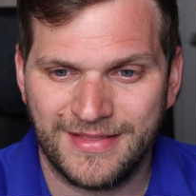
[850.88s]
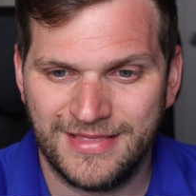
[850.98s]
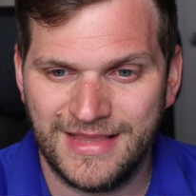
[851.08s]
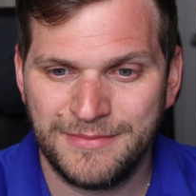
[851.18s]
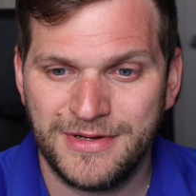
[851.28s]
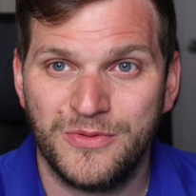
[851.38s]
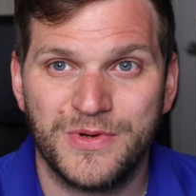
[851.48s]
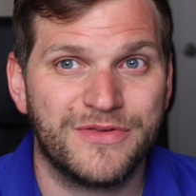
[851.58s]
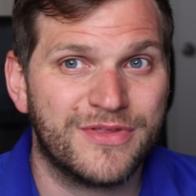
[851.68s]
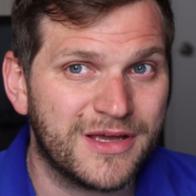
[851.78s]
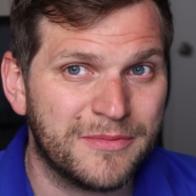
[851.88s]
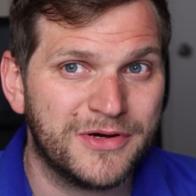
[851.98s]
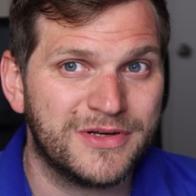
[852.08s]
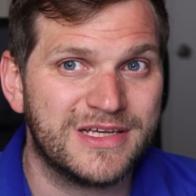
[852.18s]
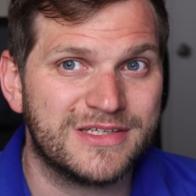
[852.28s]
let me know what you think
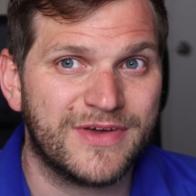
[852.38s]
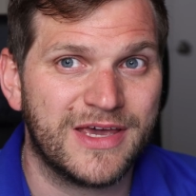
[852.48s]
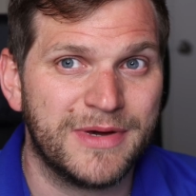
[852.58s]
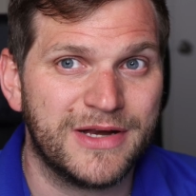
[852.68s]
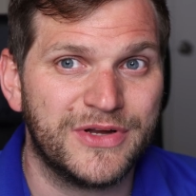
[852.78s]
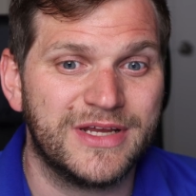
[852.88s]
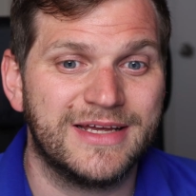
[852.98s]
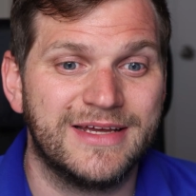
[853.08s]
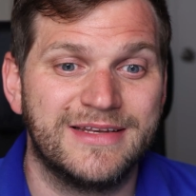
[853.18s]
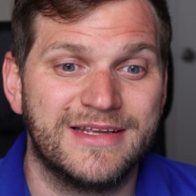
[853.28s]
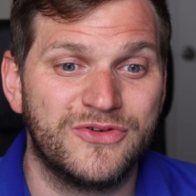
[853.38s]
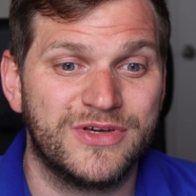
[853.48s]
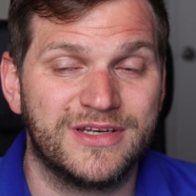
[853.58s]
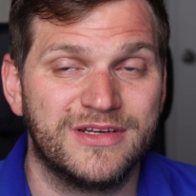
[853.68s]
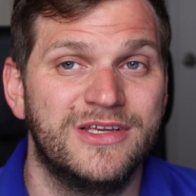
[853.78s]
about the SFK battery and that you
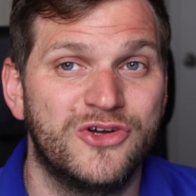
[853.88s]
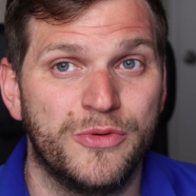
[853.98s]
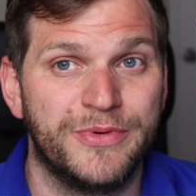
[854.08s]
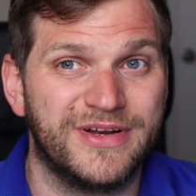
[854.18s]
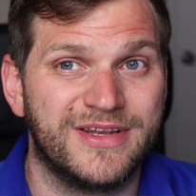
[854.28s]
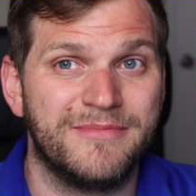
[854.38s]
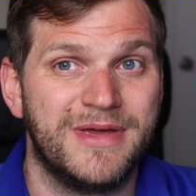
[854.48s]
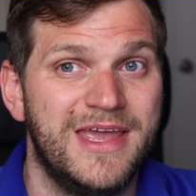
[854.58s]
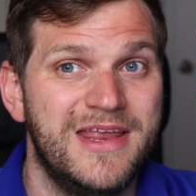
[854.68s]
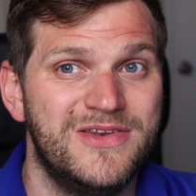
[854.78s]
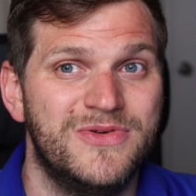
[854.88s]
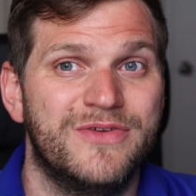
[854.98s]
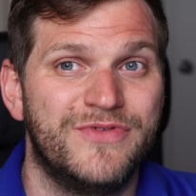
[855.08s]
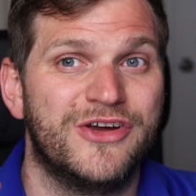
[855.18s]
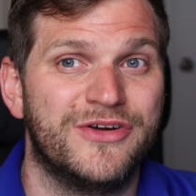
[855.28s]
can incorporate them into
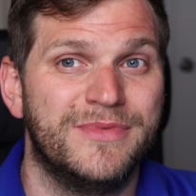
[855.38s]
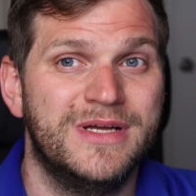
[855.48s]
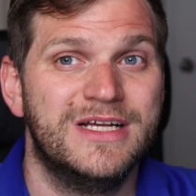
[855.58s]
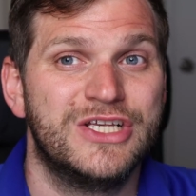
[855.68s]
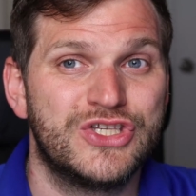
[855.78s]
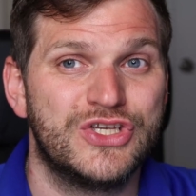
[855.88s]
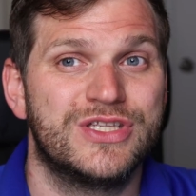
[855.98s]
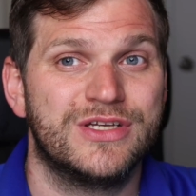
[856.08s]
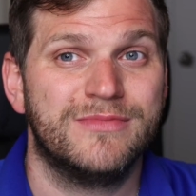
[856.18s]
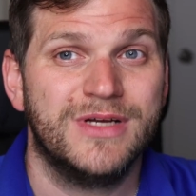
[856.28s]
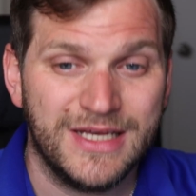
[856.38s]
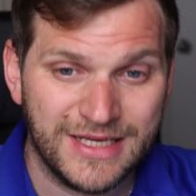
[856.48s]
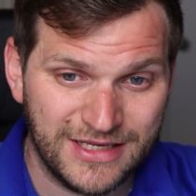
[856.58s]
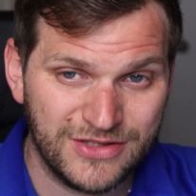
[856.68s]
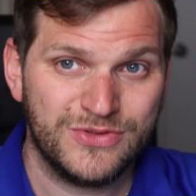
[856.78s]
the VRM system,
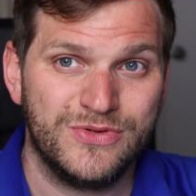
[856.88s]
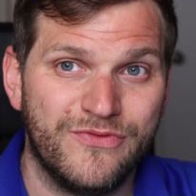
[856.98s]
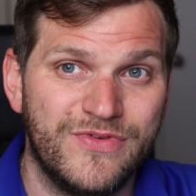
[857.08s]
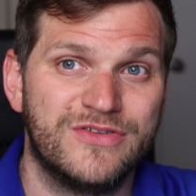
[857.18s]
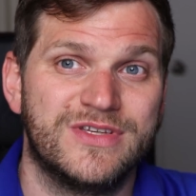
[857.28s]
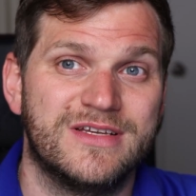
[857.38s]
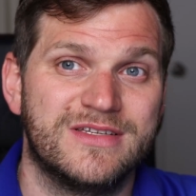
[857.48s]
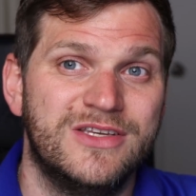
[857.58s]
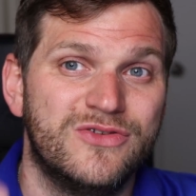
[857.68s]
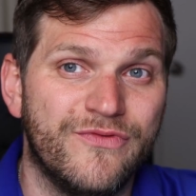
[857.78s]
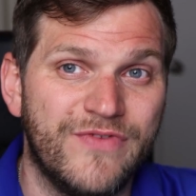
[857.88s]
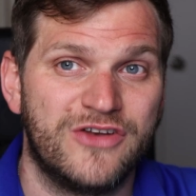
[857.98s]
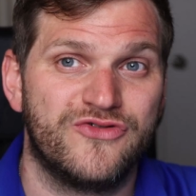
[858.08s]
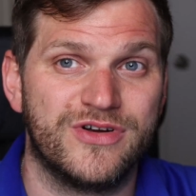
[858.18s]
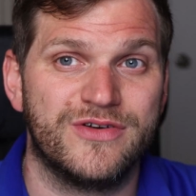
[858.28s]
into Venus OS, into
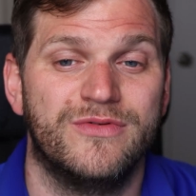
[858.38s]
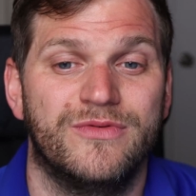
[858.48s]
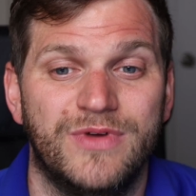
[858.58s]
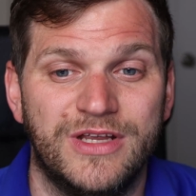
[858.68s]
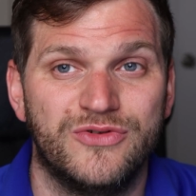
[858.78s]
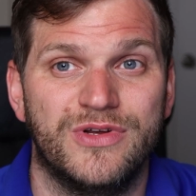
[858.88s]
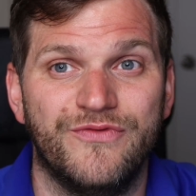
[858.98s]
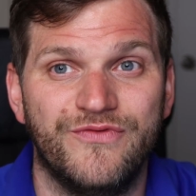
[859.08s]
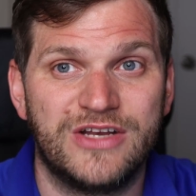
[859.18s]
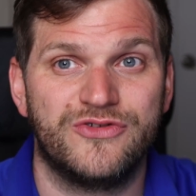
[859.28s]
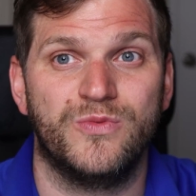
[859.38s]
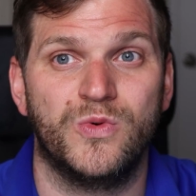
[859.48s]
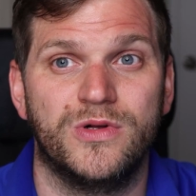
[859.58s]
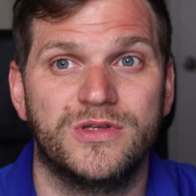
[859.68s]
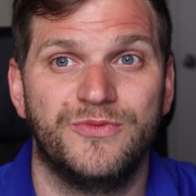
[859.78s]
Victron, into the Victron
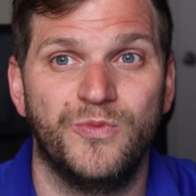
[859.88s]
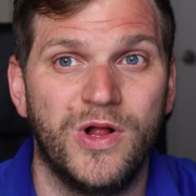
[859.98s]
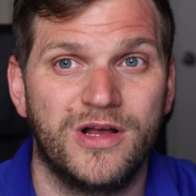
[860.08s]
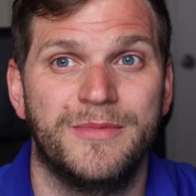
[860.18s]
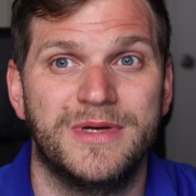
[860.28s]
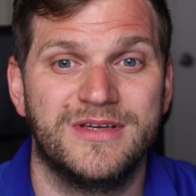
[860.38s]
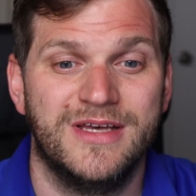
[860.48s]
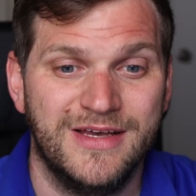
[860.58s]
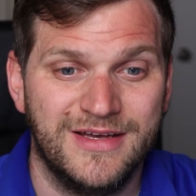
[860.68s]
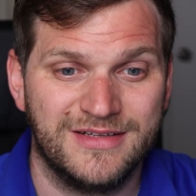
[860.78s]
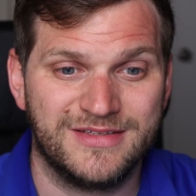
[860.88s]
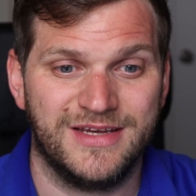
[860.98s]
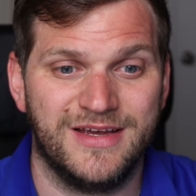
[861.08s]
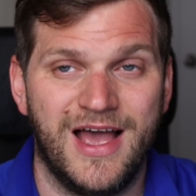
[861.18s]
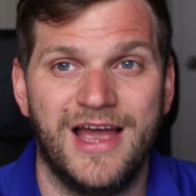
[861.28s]
world. Welcome it.
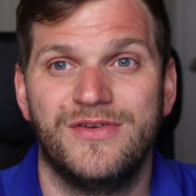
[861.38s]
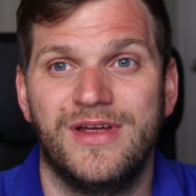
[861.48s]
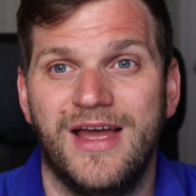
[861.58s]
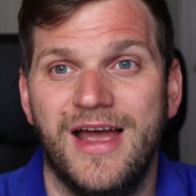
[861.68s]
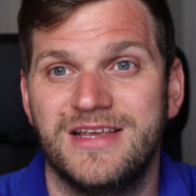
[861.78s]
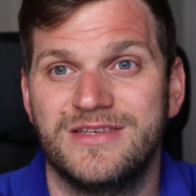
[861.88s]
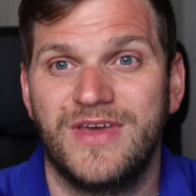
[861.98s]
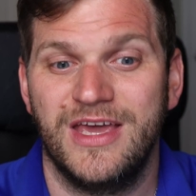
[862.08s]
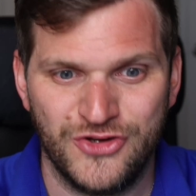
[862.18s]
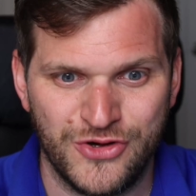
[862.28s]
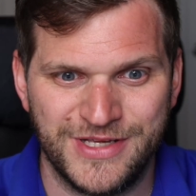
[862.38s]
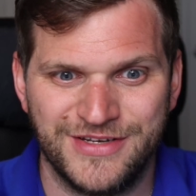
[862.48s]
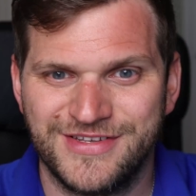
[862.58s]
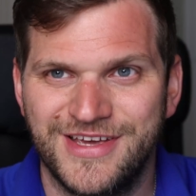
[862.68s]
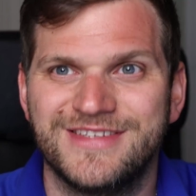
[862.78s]
Say hi, to, hi SFK Tobi
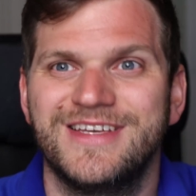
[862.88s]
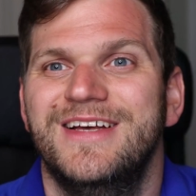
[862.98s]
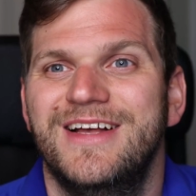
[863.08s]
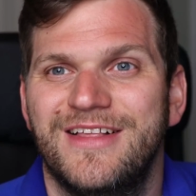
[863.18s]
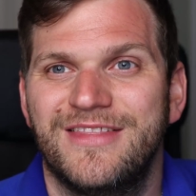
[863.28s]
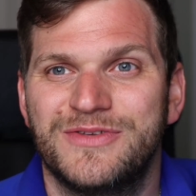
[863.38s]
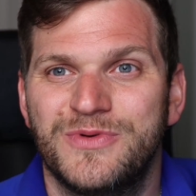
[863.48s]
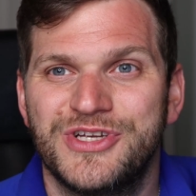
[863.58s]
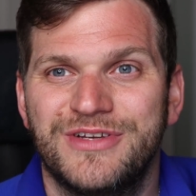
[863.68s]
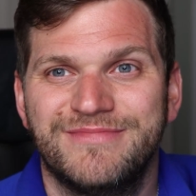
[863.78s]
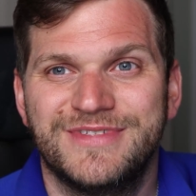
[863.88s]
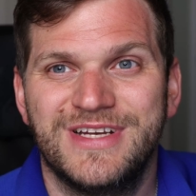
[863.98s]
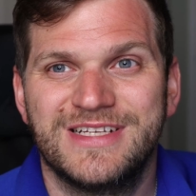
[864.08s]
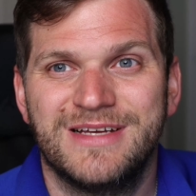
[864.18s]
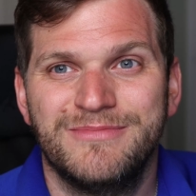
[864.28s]
in this case. Thanks for watching. See
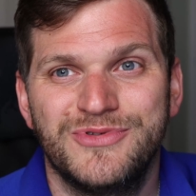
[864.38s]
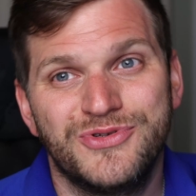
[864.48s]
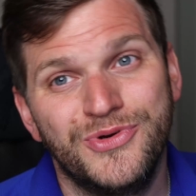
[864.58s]
you next time.